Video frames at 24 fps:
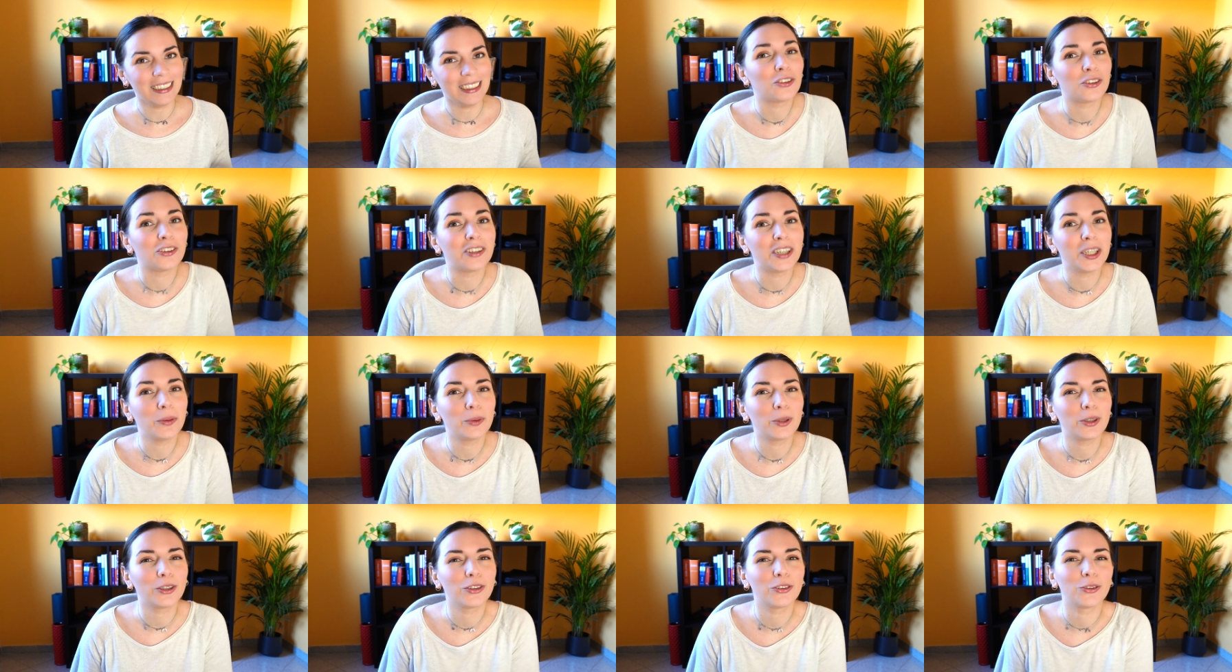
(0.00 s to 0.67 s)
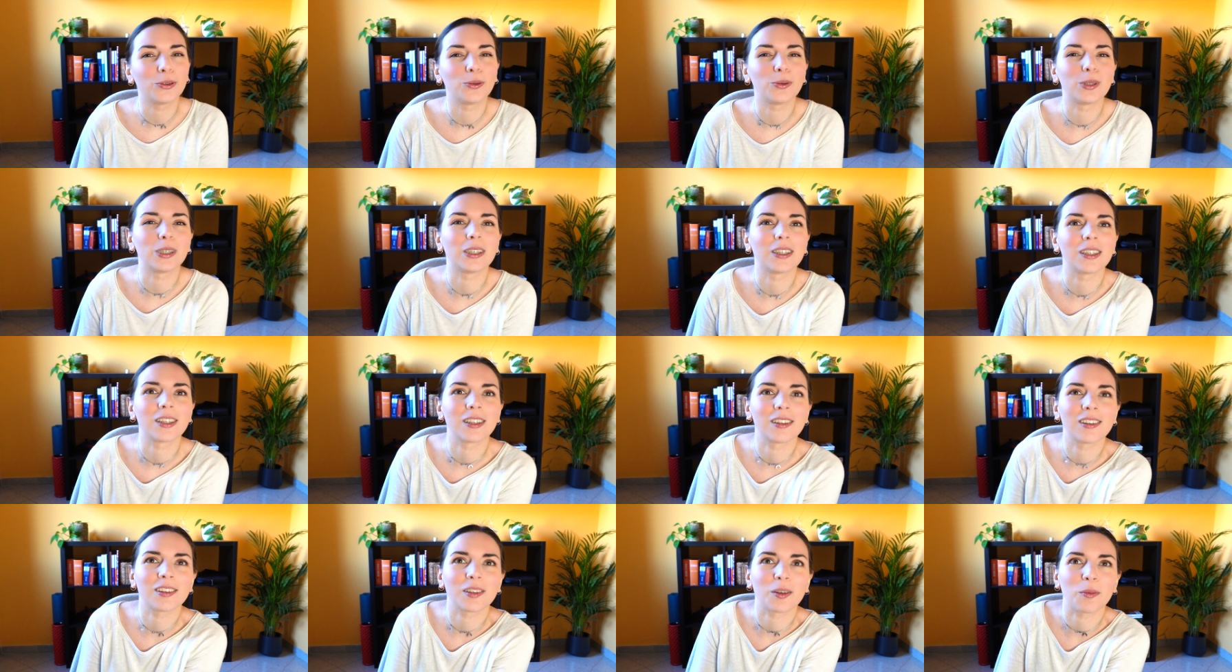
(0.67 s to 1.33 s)
Today we're
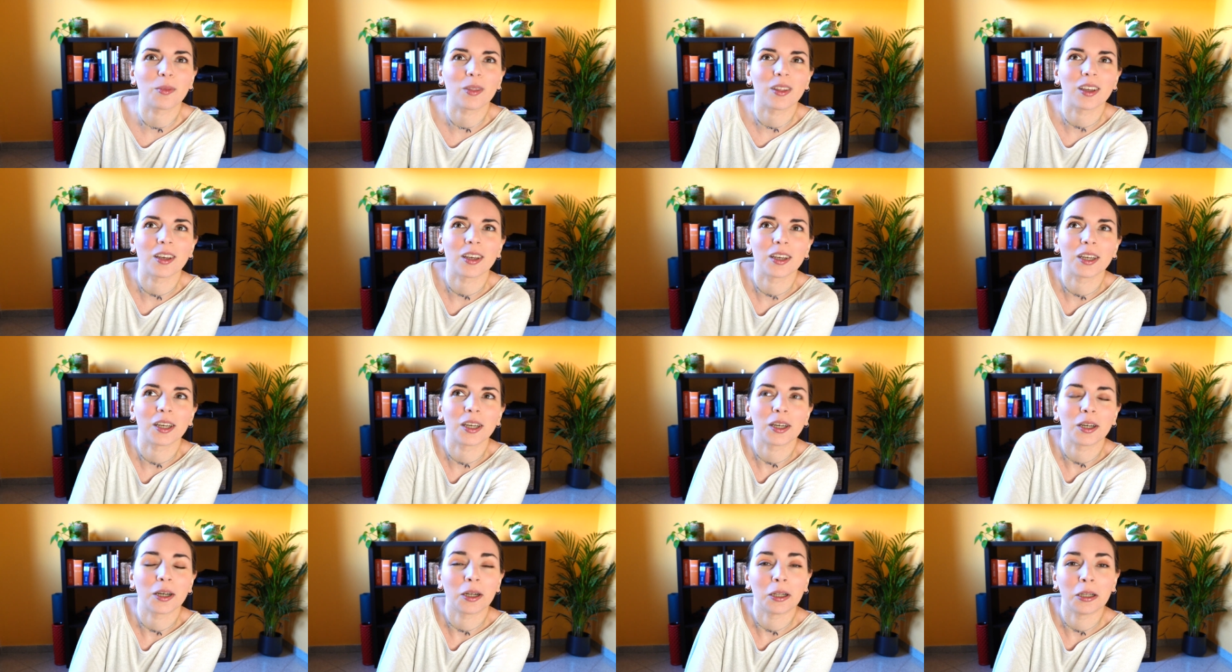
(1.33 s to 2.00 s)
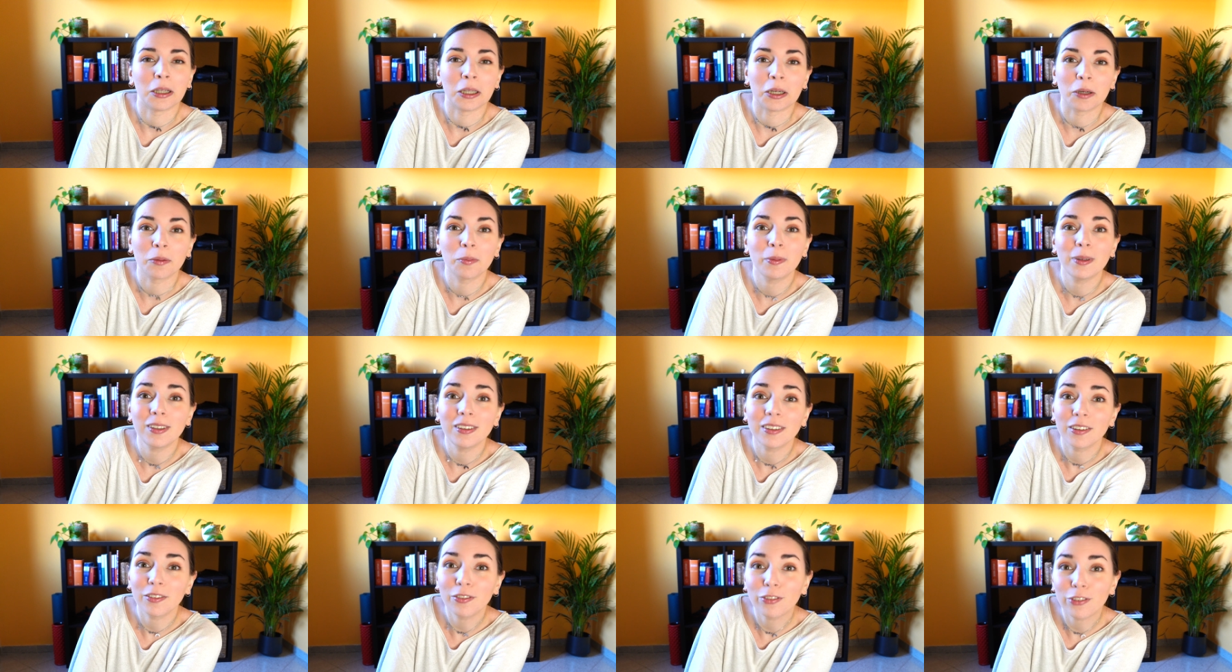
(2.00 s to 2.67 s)
doing something a little
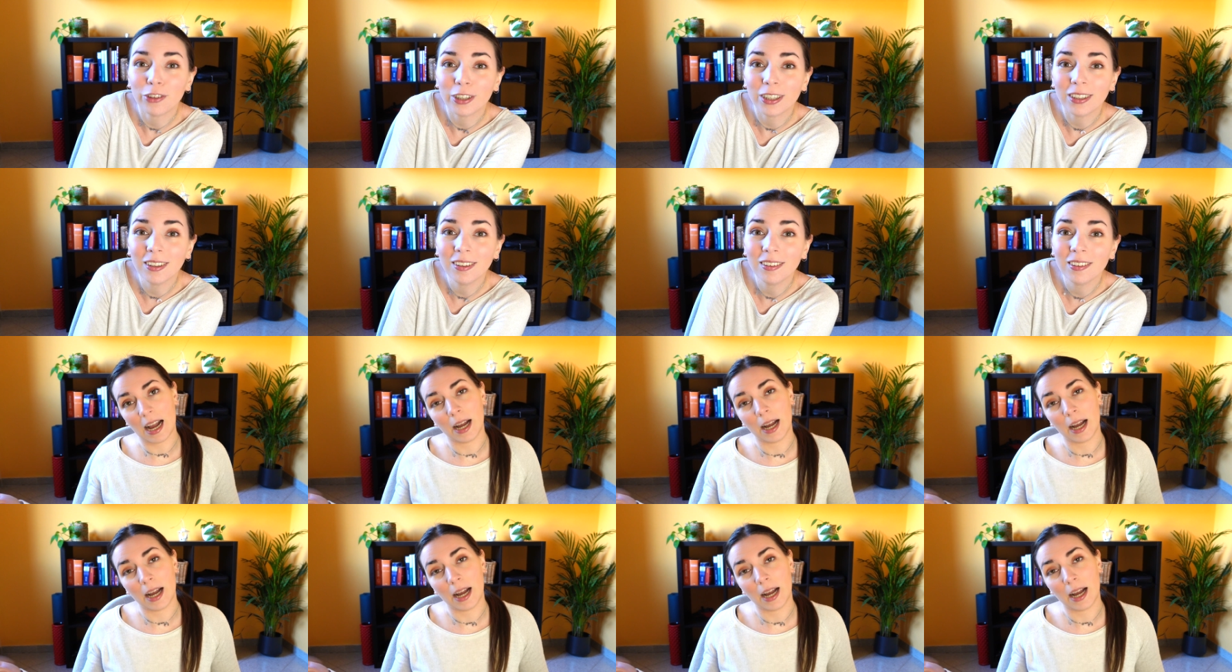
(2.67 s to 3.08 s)
bit different.